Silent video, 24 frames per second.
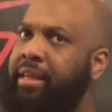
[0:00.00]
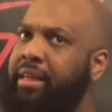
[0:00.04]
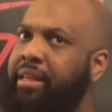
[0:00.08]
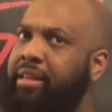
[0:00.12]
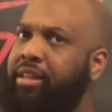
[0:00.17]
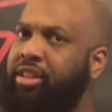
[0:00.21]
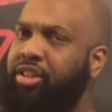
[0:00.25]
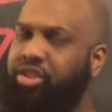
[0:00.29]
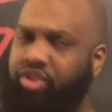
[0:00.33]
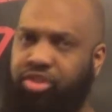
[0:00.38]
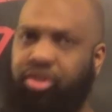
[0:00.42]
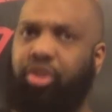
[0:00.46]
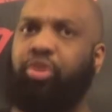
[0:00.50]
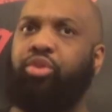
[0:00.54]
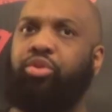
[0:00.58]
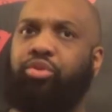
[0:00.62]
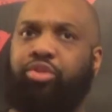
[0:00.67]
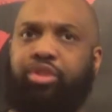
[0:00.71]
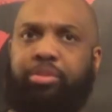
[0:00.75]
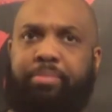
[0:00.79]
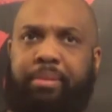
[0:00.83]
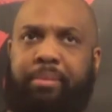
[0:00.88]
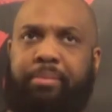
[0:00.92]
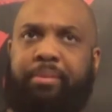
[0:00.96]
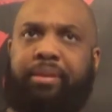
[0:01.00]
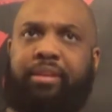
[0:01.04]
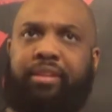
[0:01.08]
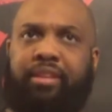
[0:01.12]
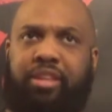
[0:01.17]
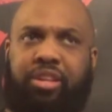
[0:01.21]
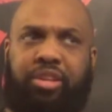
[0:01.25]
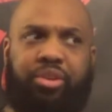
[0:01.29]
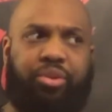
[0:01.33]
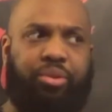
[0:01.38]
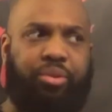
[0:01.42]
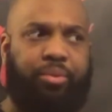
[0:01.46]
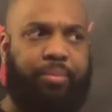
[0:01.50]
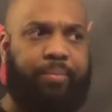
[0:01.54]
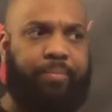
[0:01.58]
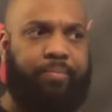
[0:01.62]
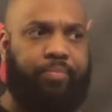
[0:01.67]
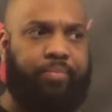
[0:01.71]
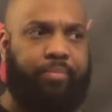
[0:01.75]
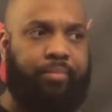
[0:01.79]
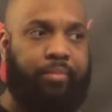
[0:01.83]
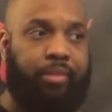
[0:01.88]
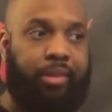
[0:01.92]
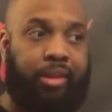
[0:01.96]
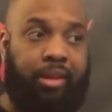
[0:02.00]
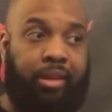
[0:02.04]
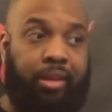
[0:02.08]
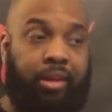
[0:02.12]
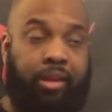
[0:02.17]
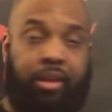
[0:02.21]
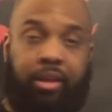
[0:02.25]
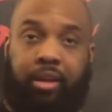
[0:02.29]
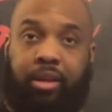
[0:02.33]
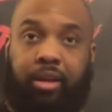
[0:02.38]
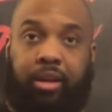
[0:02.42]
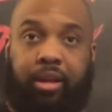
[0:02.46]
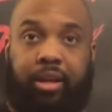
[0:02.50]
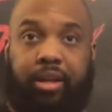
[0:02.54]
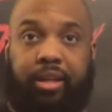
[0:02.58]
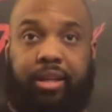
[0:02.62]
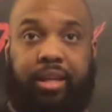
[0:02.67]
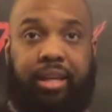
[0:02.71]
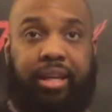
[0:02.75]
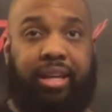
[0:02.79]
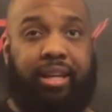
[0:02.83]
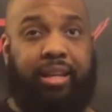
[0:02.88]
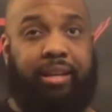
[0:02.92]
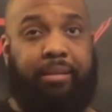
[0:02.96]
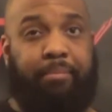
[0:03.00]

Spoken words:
the souls of people he killed. Again,